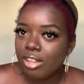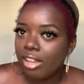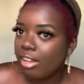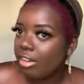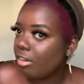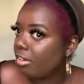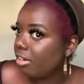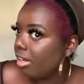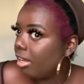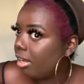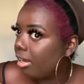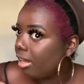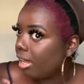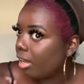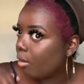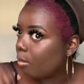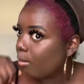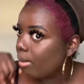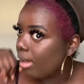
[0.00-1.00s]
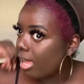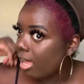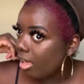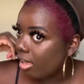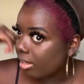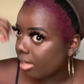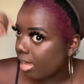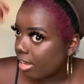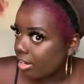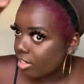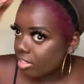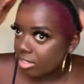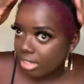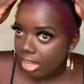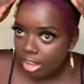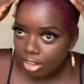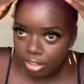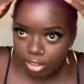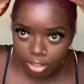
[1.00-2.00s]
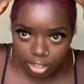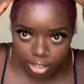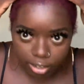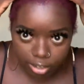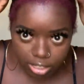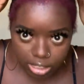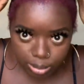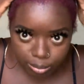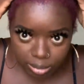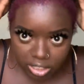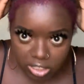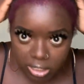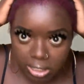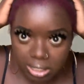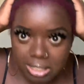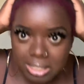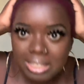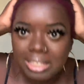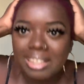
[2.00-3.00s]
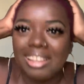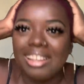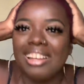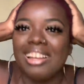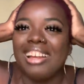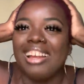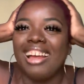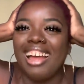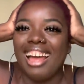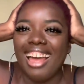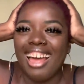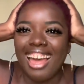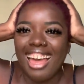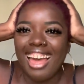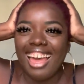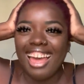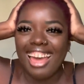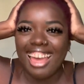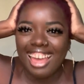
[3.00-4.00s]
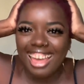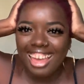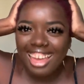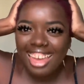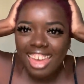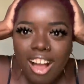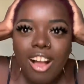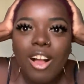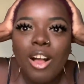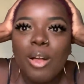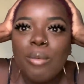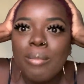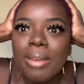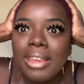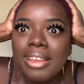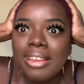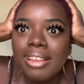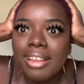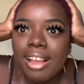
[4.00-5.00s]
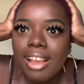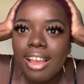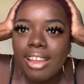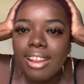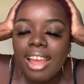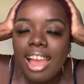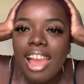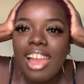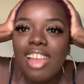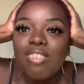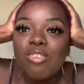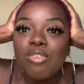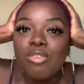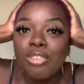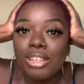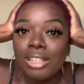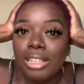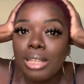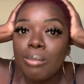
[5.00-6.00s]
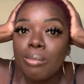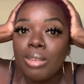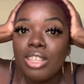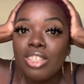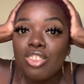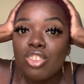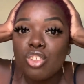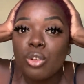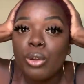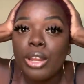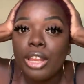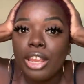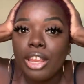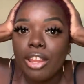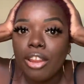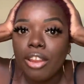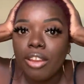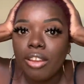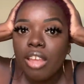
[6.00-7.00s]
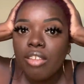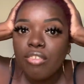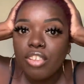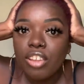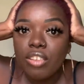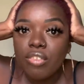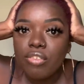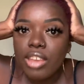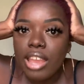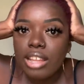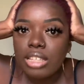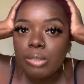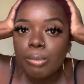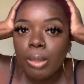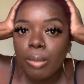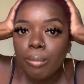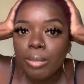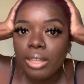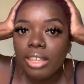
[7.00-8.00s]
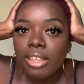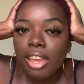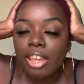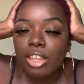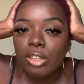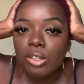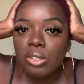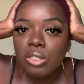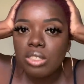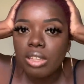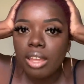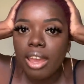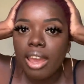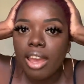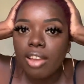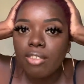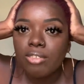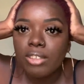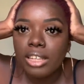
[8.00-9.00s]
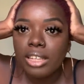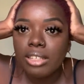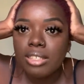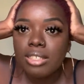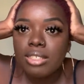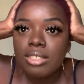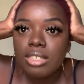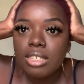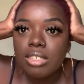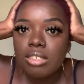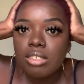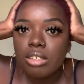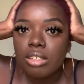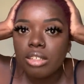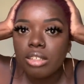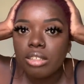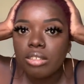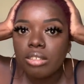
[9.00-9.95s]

I know y'all like, wow, Gladys, now your hair is magenta. Oh my God, I really miss short hair. Fun fact about me, I used to have like a Caesar